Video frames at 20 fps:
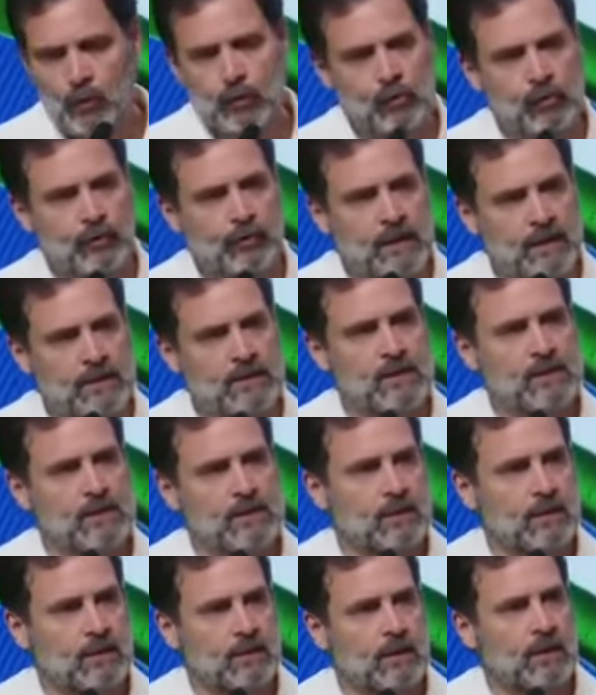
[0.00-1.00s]
Most of
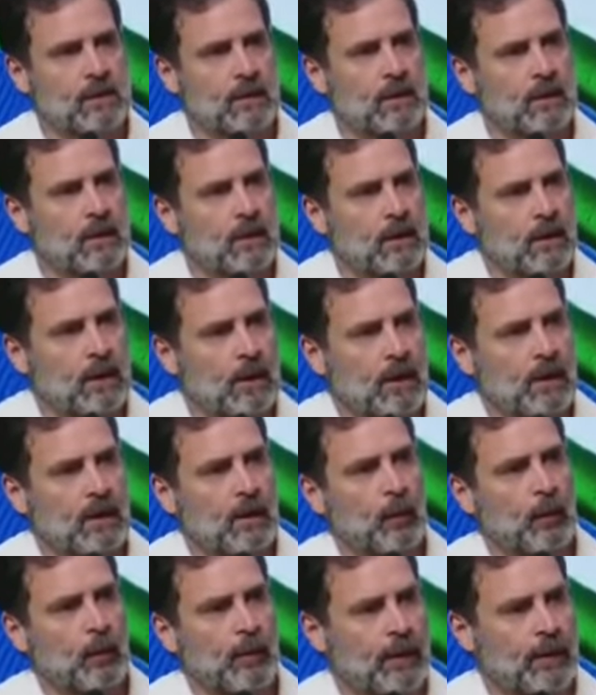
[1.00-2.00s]
us are